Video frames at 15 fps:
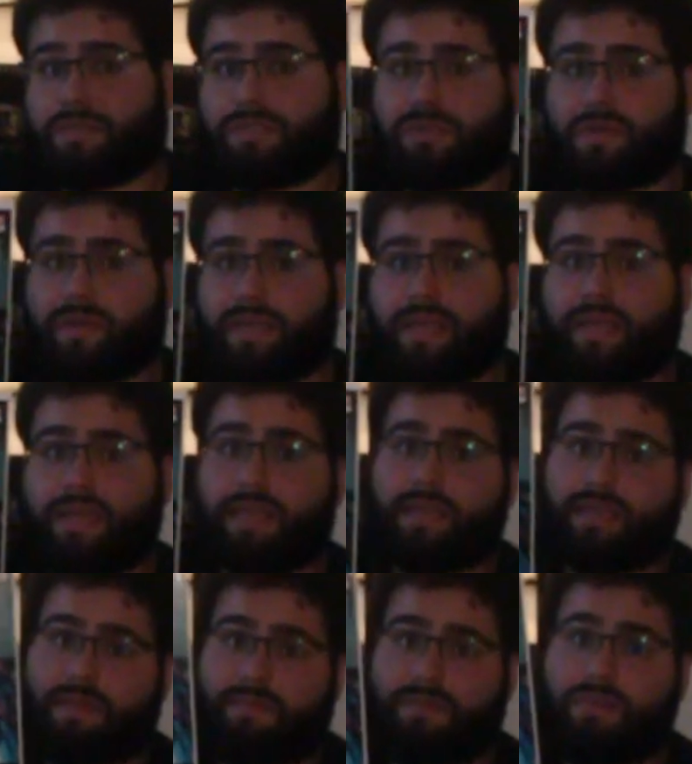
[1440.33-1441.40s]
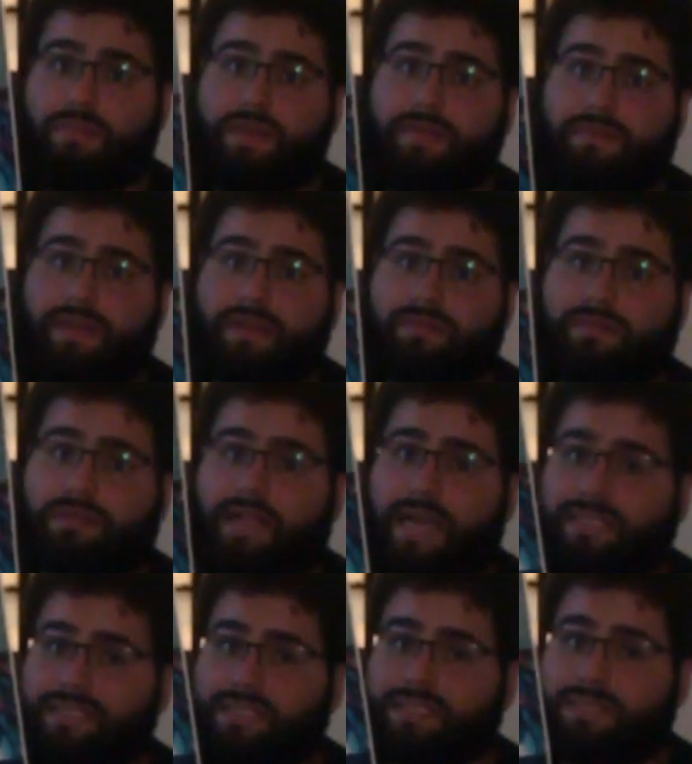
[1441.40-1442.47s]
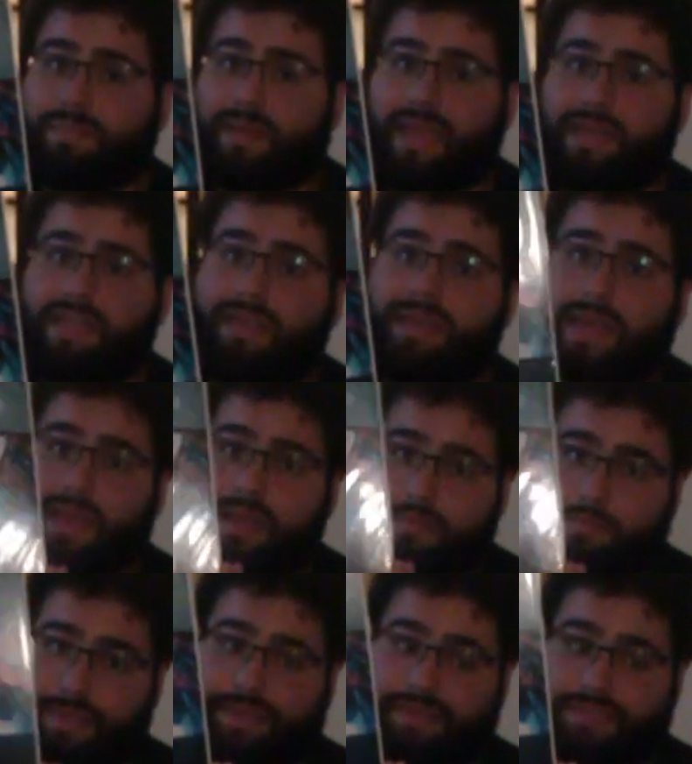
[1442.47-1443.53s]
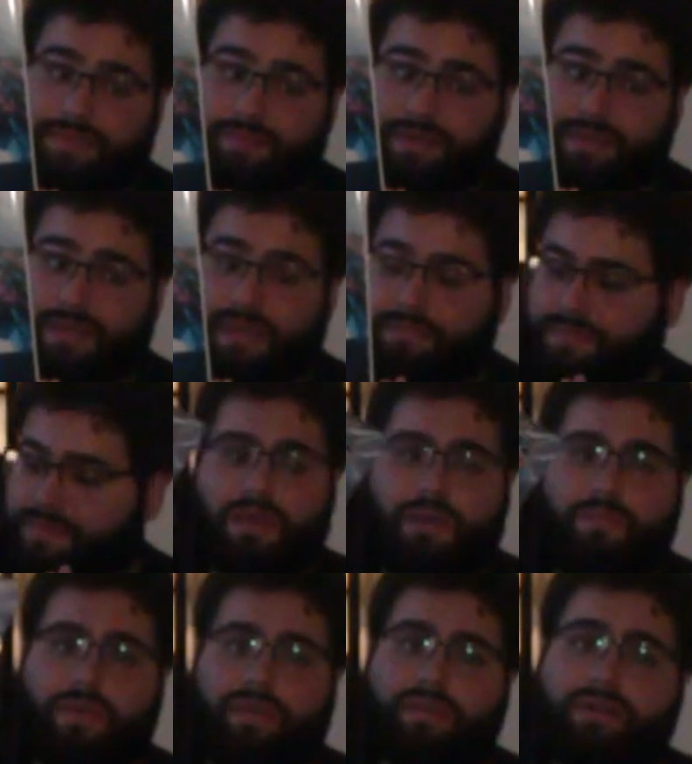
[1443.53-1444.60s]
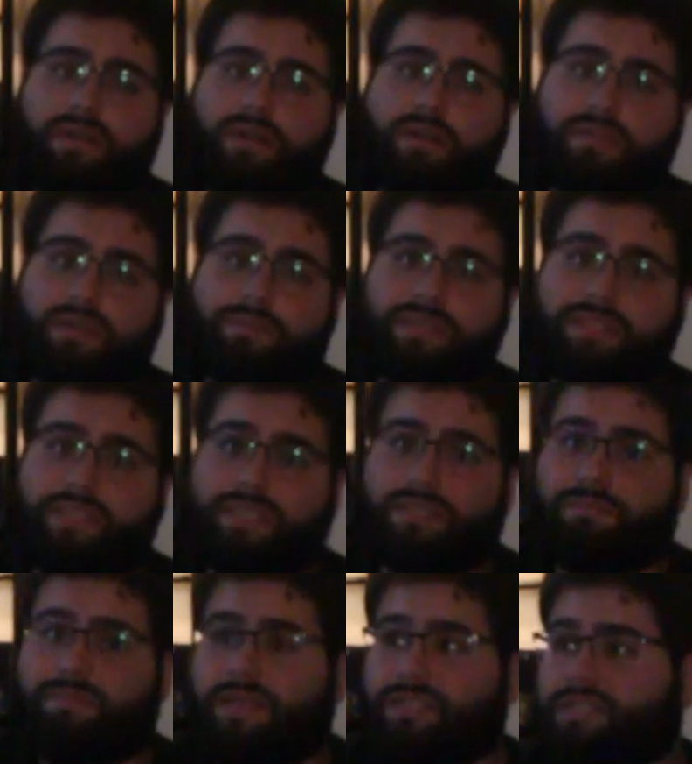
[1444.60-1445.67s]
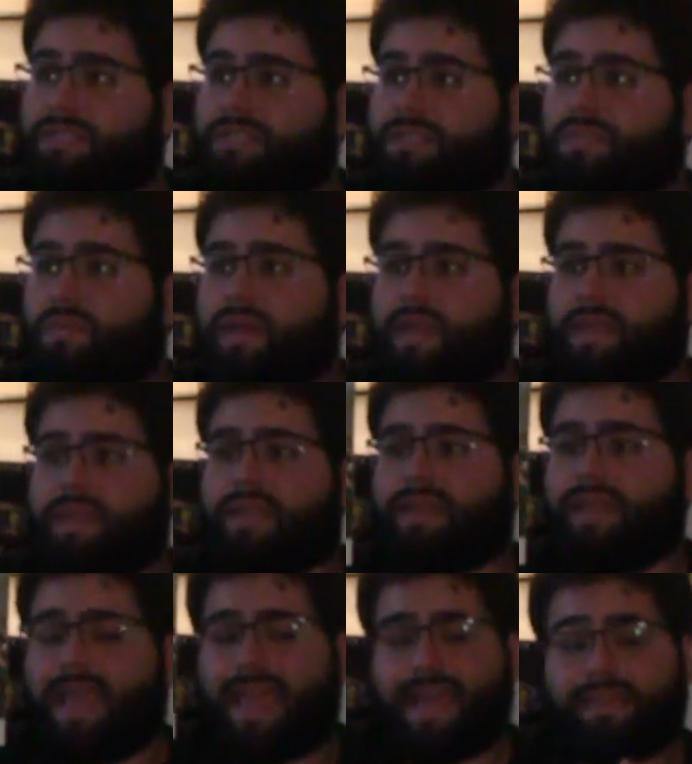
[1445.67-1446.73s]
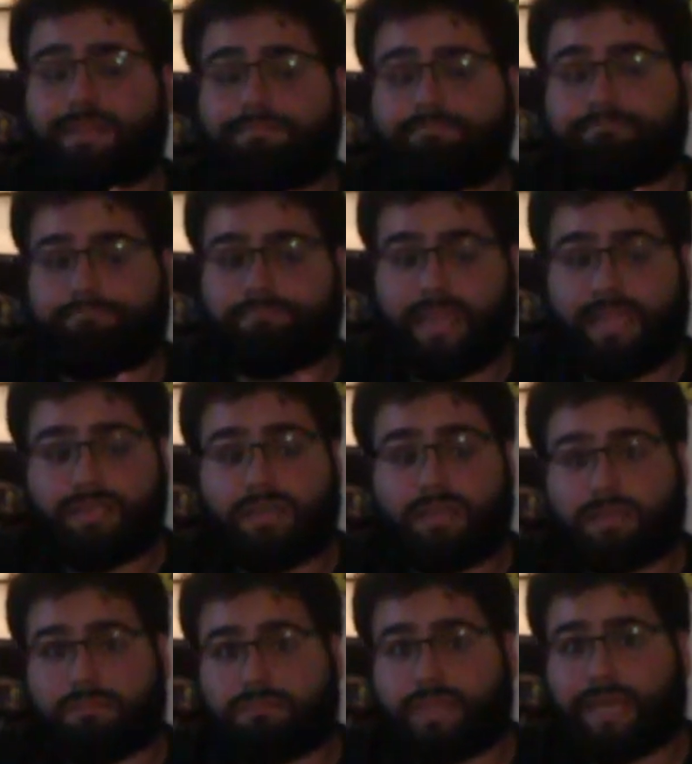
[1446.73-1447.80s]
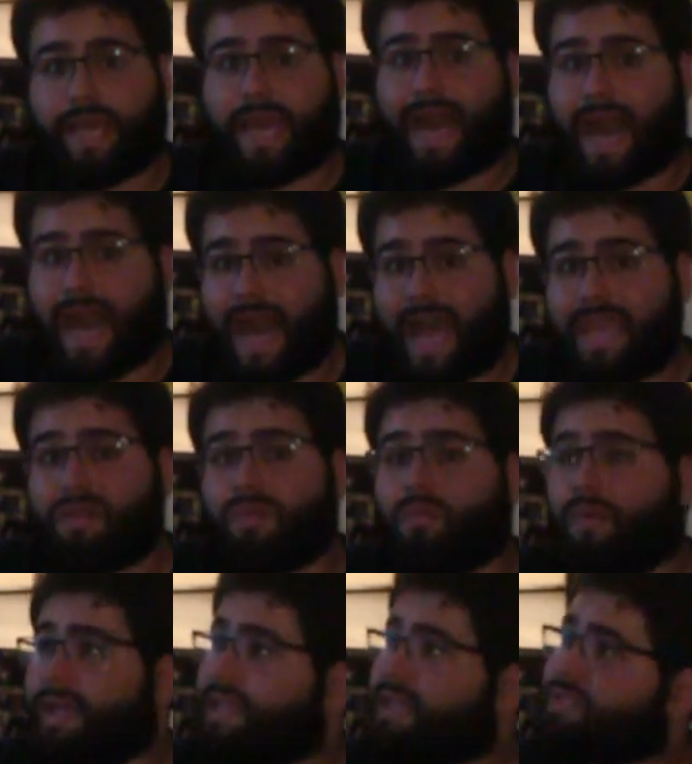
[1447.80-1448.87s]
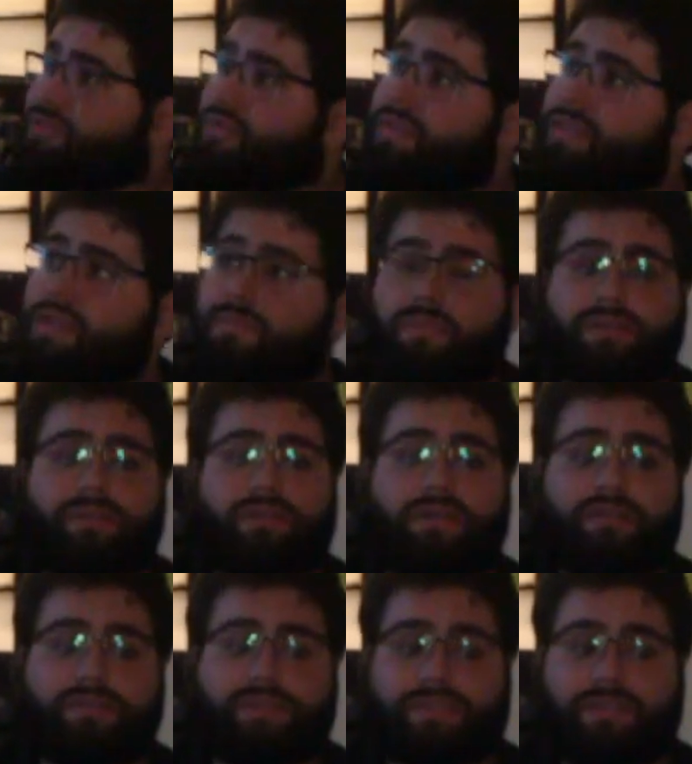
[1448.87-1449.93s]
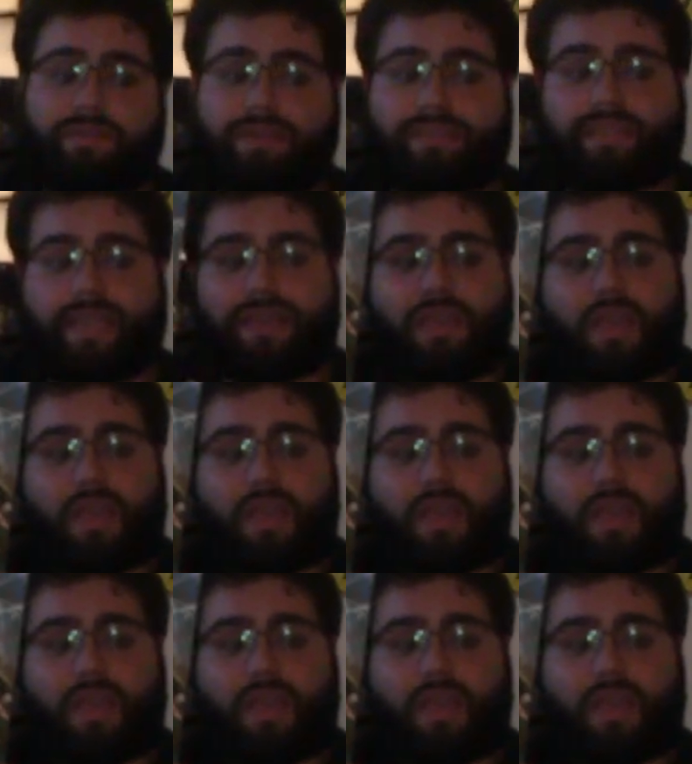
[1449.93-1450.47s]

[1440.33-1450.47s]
story. If you're a big fan of classic Spidey, pick this book up. Immortal Hulk number 6 punches its way in, and it's good. I quite enjoy the Immortal Hulk series, and the